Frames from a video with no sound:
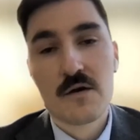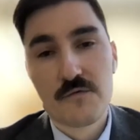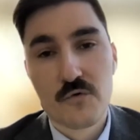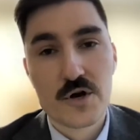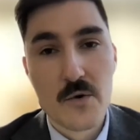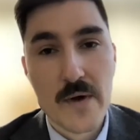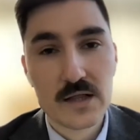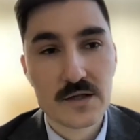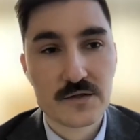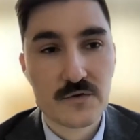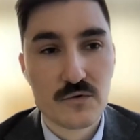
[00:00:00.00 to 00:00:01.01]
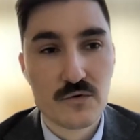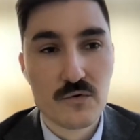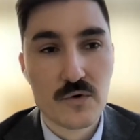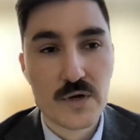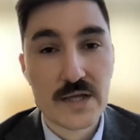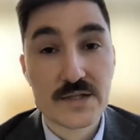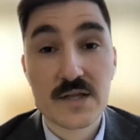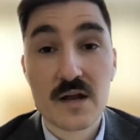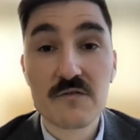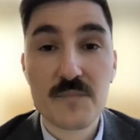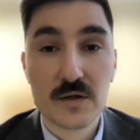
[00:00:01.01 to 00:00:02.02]
for New England to,
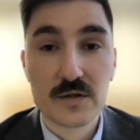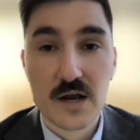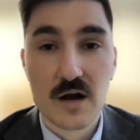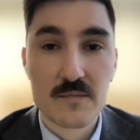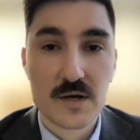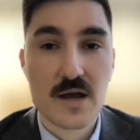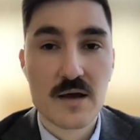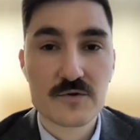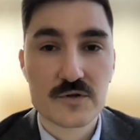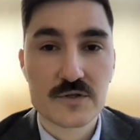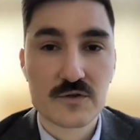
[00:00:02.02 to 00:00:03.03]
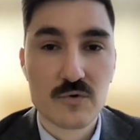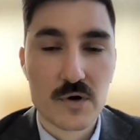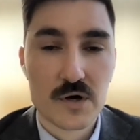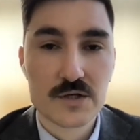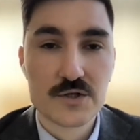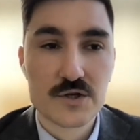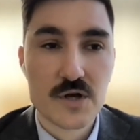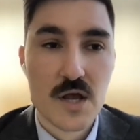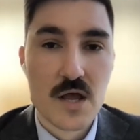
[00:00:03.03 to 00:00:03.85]
instead of building carbon capture and storage,